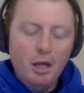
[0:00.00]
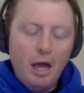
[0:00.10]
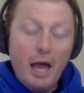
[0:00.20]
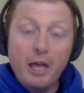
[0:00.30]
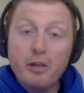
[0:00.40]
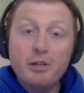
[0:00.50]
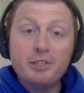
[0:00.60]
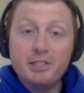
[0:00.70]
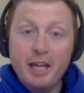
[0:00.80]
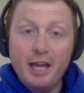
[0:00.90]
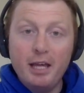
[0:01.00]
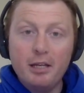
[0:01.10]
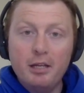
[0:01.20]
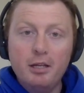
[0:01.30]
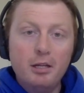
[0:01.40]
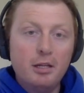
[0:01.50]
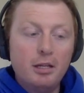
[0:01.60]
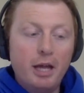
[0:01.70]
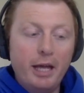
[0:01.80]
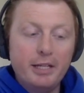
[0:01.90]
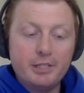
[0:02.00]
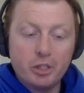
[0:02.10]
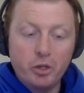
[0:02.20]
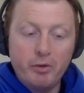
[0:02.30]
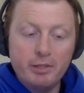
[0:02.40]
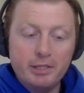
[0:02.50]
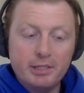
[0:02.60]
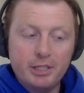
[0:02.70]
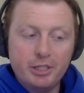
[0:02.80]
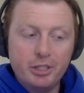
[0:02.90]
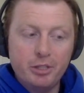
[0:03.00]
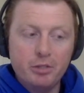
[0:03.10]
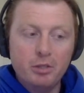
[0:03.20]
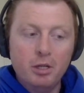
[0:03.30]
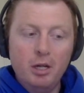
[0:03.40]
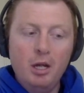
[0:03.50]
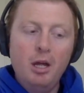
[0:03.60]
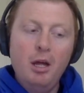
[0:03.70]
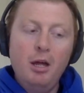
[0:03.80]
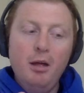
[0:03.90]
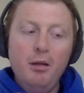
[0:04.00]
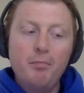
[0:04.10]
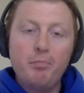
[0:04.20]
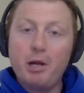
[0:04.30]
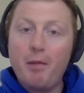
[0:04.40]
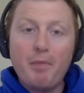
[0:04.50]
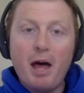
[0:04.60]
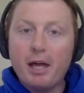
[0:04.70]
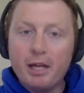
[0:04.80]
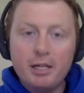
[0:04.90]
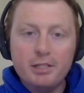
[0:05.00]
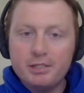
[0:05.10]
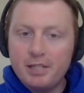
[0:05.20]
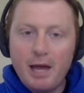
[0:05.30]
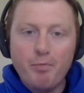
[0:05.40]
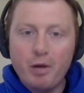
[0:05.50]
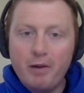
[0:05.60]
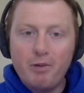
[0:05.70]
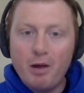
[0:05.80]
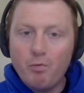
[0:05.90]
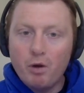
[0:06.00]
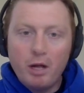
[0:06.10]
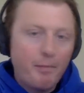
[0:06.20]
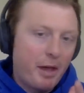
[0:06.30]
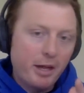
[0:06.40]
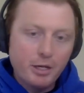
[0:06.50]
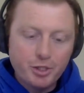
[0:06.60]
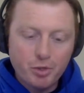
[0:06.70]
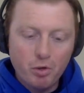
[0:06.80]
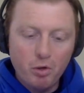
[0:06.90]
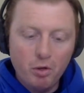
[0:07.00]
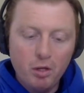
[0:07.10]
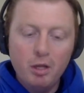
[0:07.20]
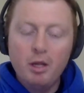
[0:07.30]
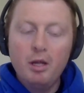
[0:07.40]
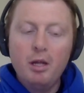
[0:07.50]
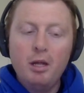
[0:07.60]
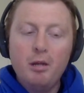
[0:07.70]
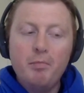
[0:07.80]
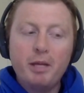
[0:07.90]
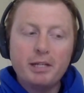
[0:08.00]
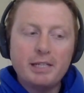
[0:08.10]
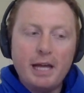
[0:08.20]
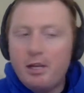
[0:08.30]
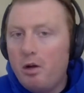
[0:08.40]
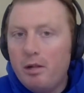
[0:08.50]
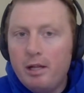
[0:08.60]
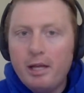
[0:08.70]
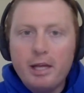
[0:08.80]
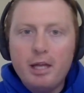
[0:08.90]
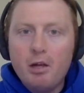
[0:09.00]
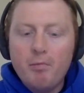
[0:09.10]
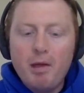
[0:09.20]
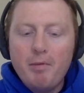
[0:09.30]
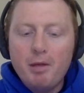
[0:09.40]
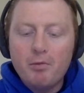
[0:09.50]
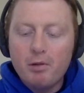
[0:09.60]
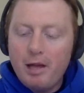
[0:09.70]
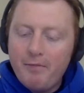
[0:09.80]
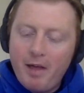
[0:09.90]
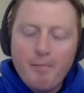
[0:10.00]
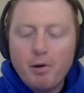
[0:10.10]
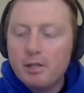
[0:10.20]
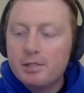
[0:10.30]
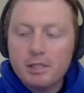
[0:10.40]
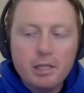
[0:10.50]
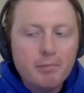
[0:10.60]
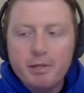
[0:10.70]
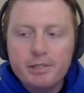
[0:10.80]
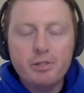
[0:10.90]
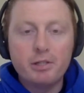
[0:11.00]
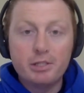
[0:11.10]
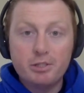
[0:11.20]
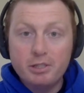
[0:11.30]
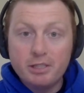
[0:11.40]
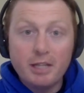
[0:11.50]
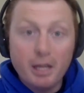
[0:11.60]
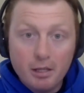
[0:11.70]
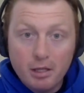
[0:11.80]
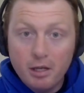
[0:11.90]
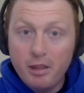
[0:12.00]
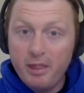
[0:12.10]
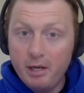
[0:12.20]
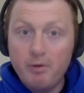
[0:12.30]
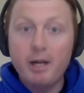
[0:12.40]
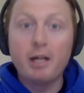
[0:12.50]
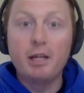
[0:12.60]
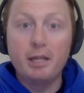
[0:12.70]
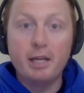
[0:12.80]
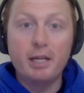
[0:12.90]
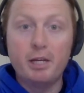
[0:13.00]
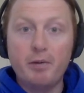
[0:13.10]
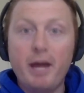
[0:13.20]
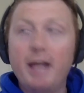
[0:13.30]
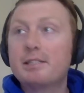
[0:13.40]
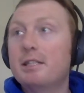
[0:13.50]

I understand, I disagree with this issue, but I'm not going to just type whatever I want. I'm not going to troll. Because I know that, maybe in real life that person could meet you on the streets and they could theoretically kick your ass.